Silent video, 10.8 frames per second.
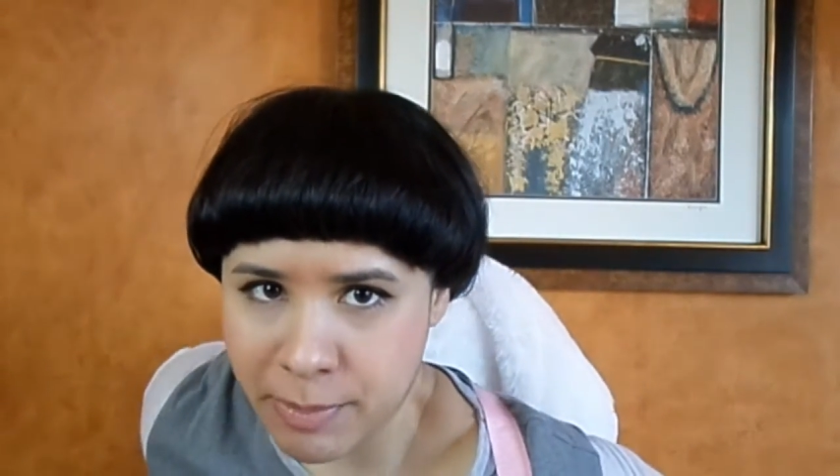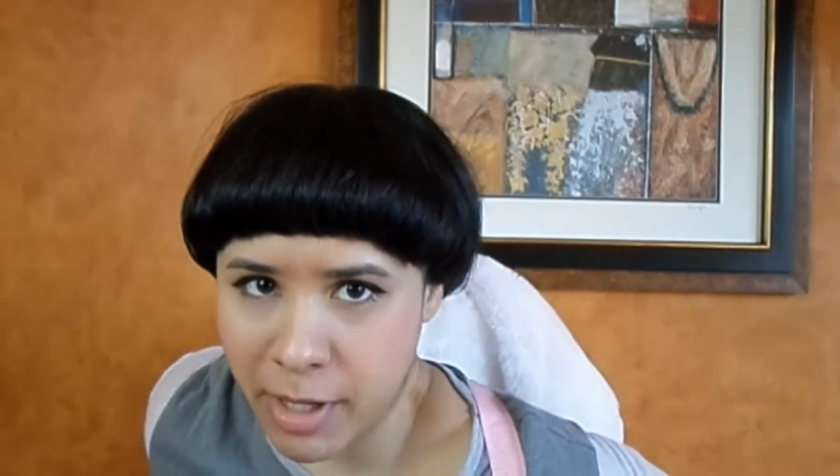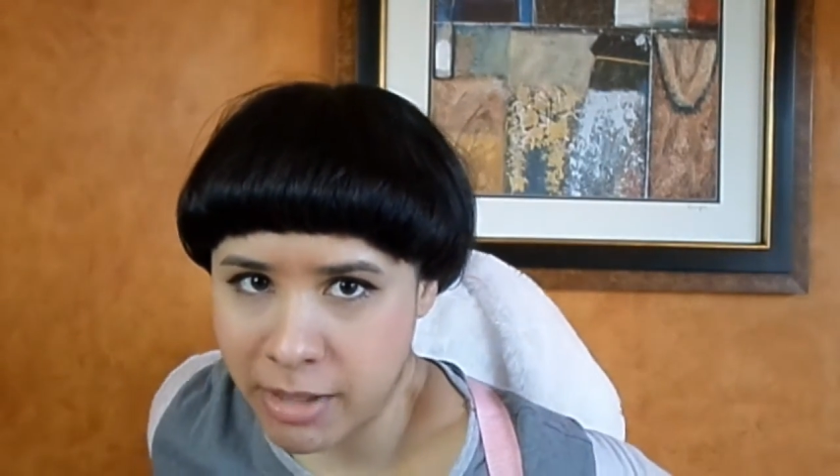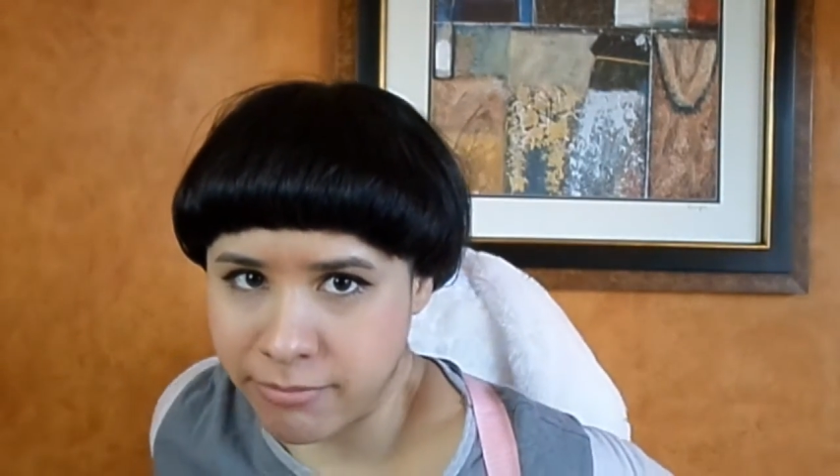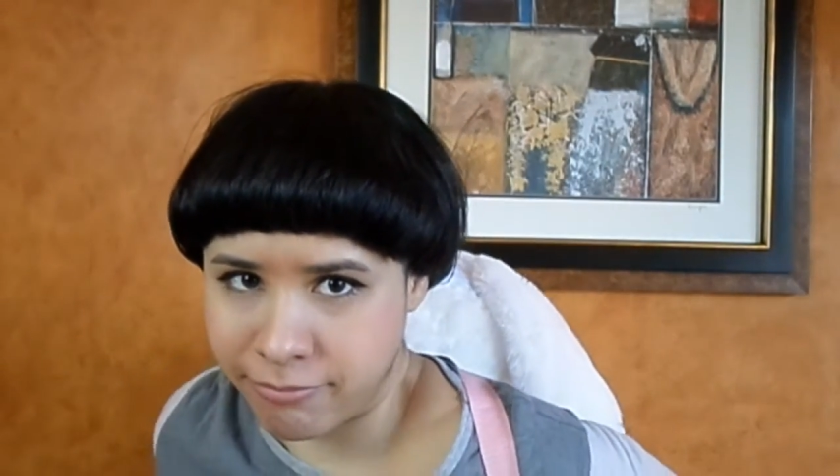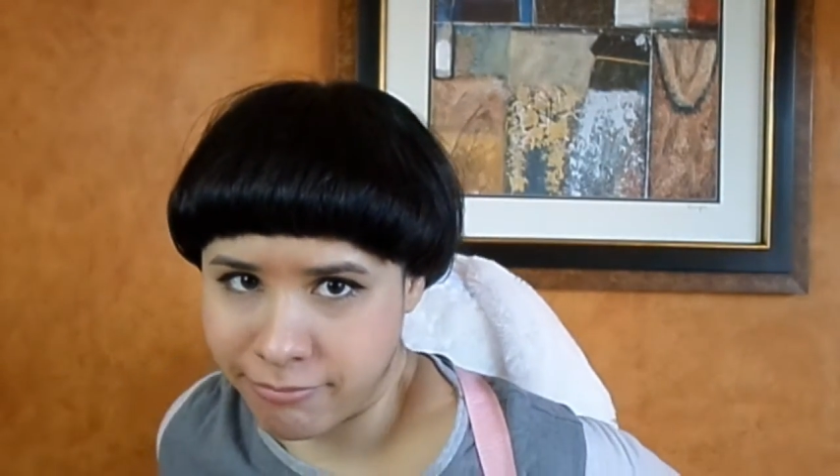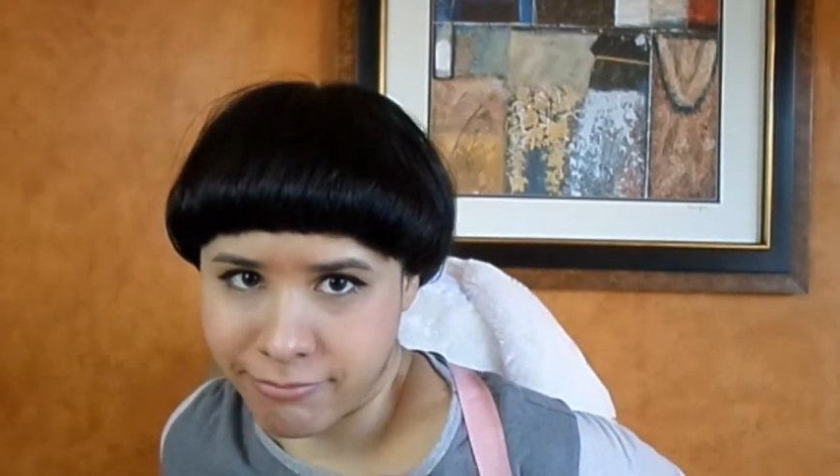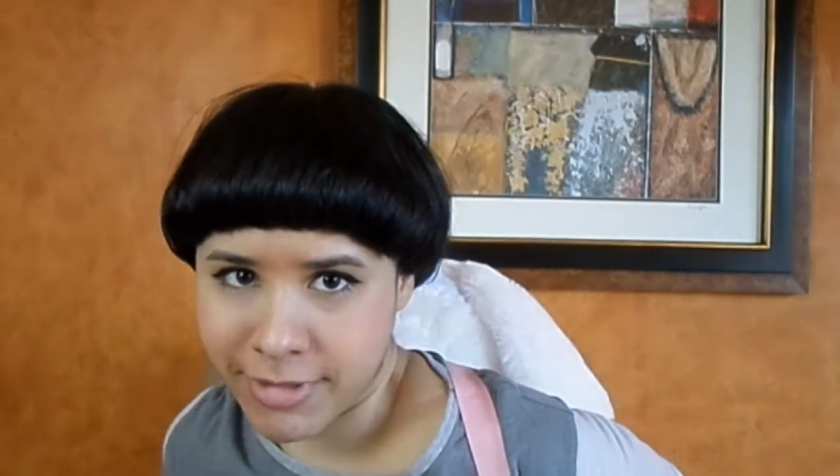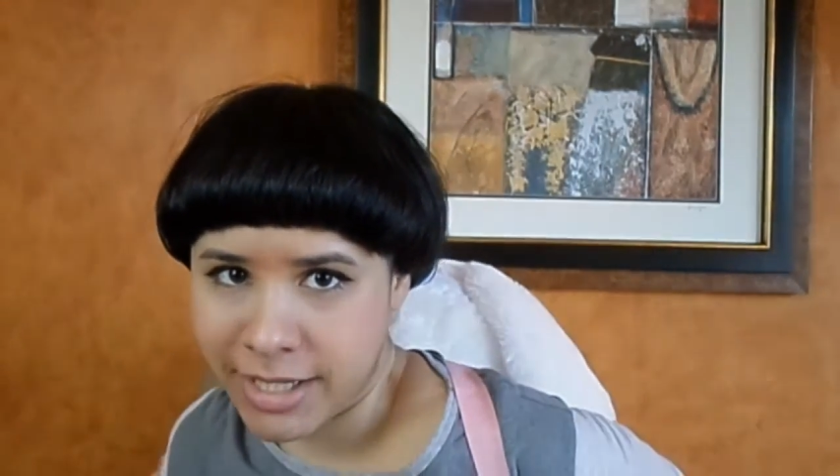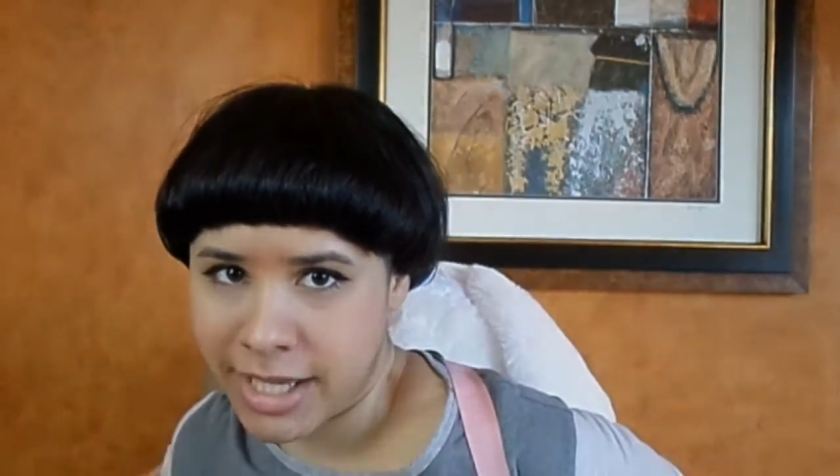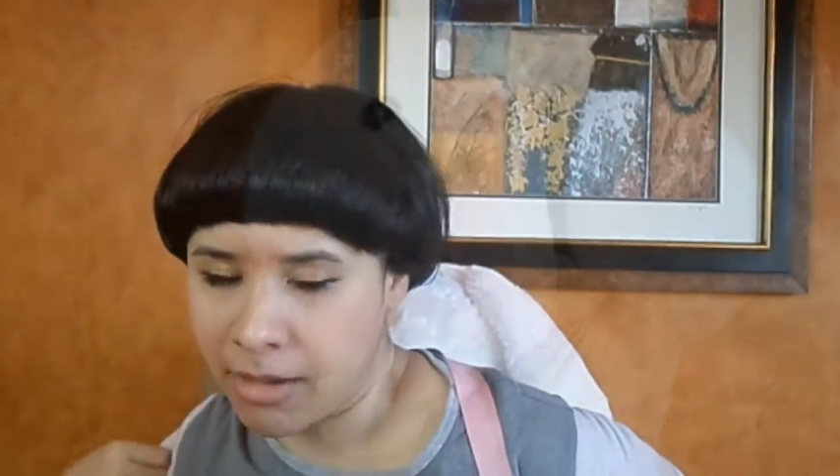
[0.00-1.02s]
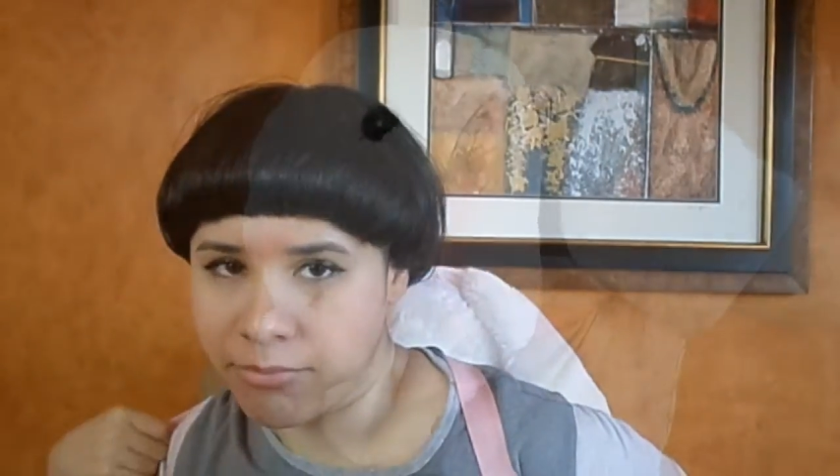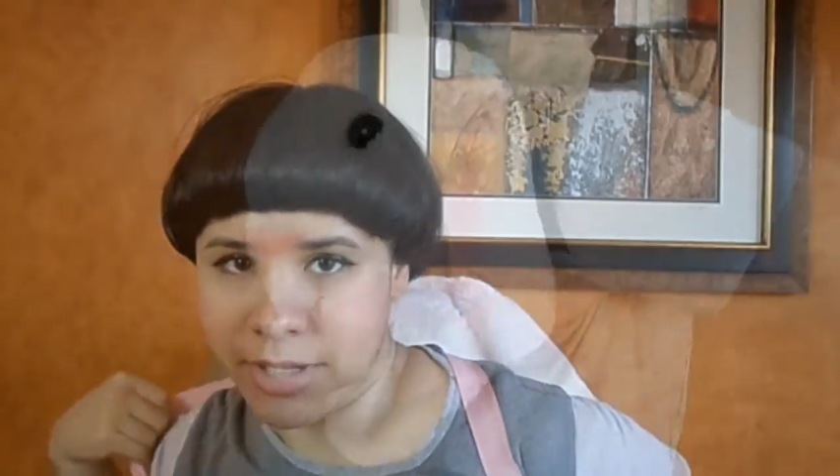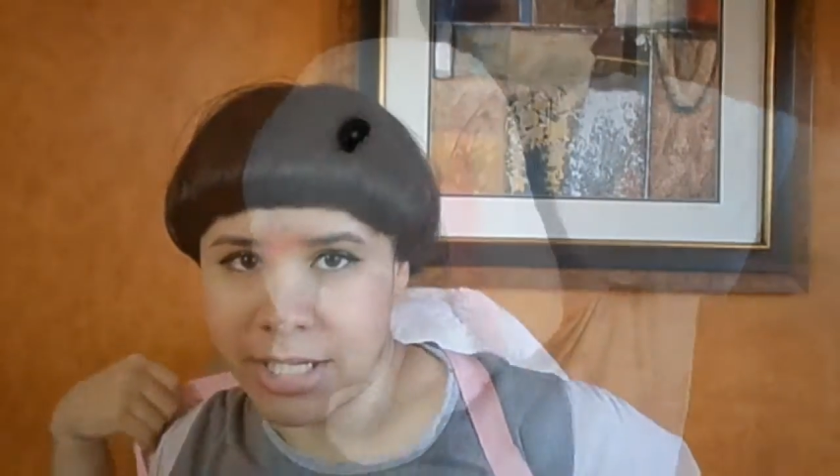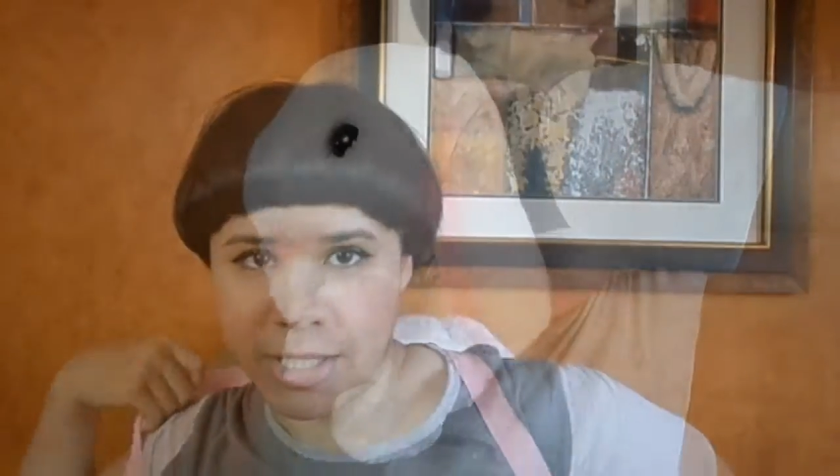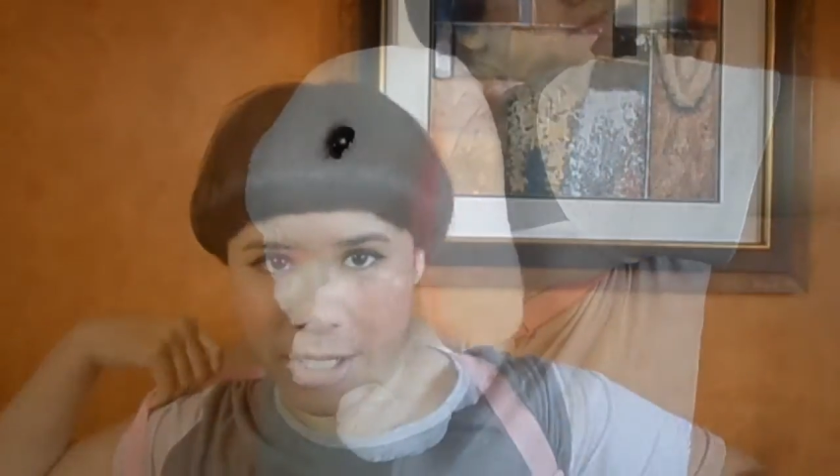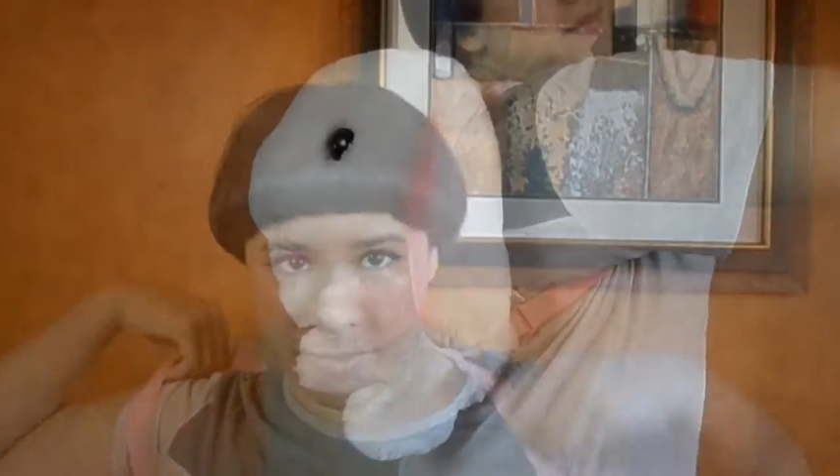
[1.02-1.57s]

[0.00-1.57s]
part, yeah, it's good.